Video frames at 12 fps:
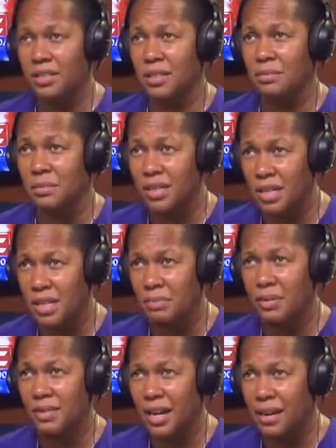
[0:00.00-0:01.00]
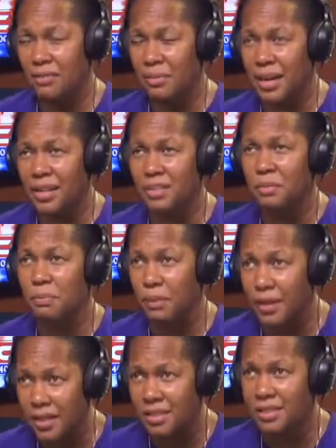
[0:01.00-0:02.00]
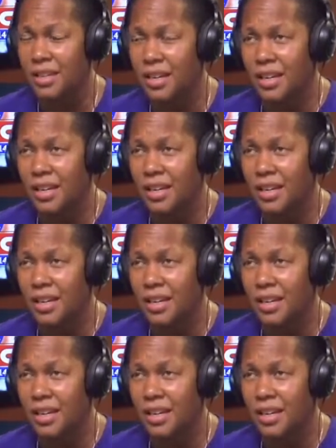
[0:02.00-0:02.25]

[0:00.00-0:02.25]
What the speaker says: some deep diaphragmatic breaths